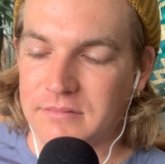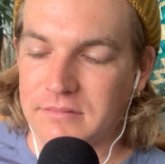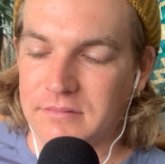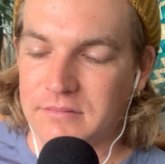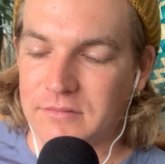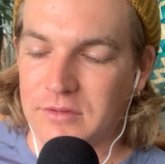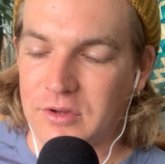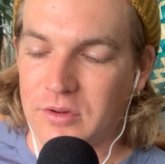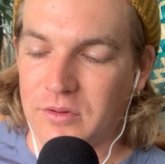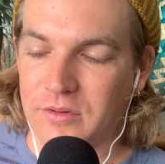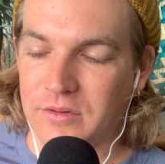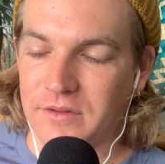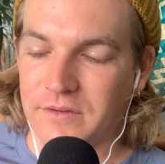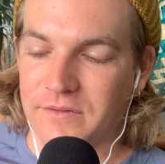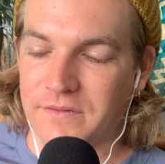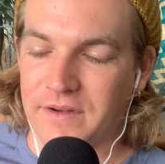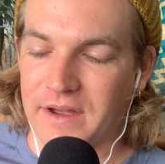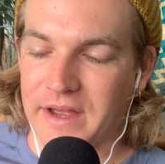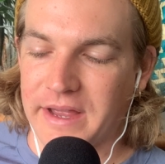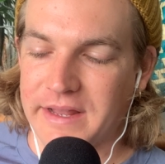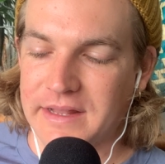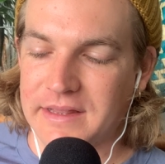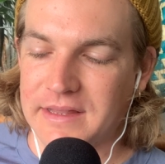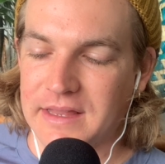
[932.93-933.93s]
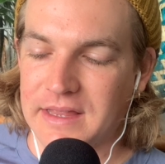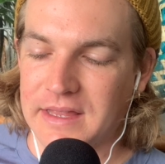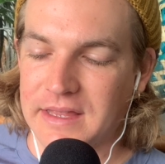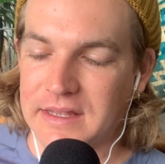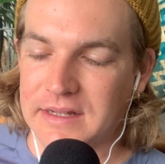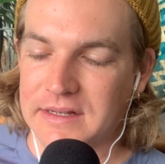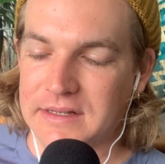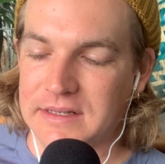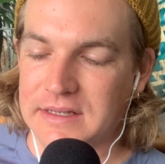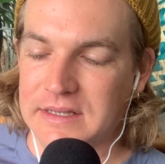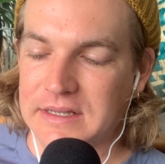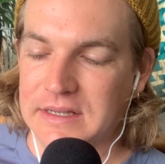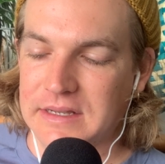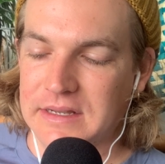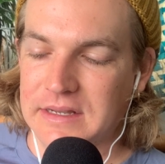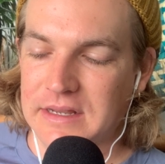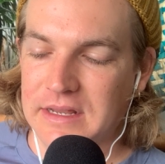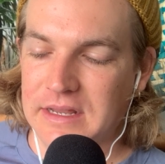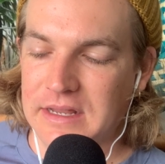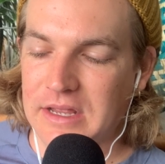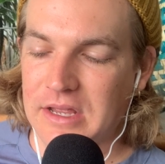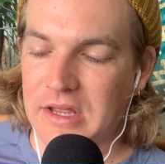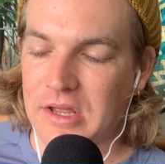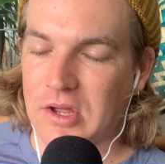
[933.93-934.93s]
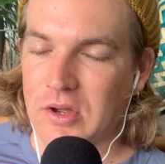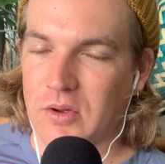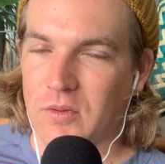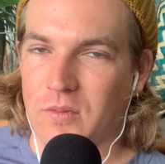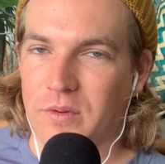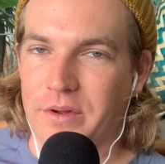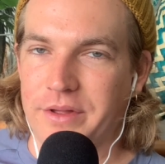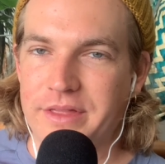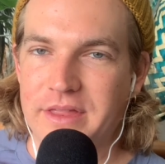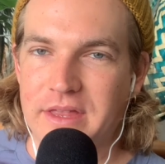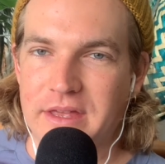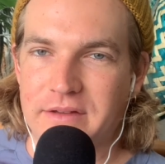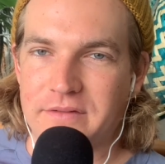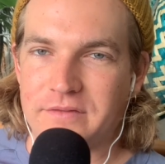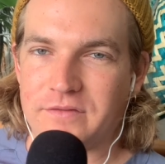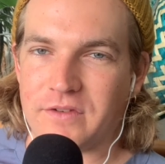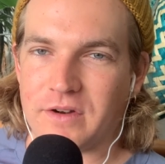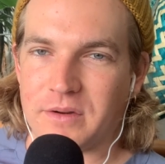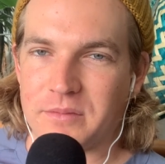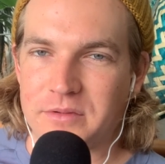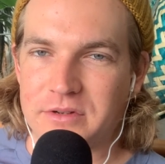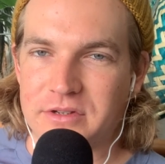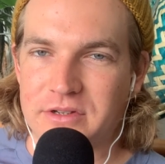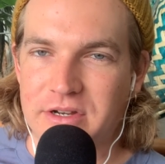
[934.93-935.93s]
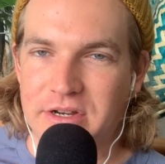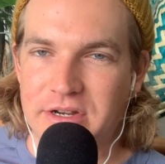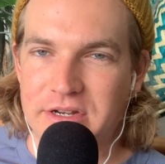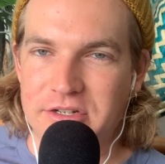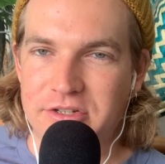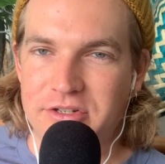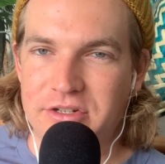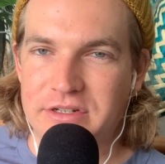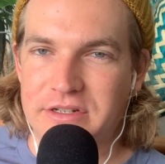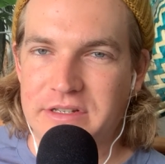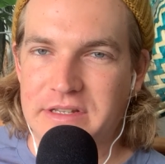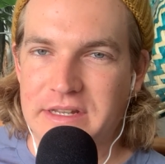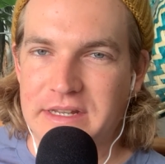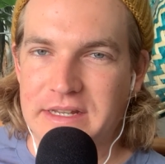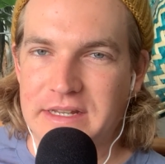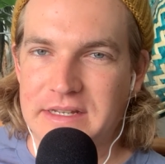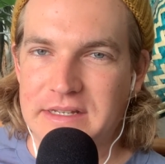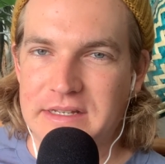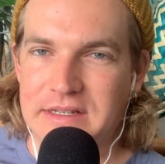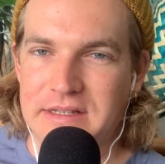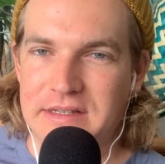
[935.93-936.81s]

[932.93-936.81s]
cool to find that one, that farmers are interested.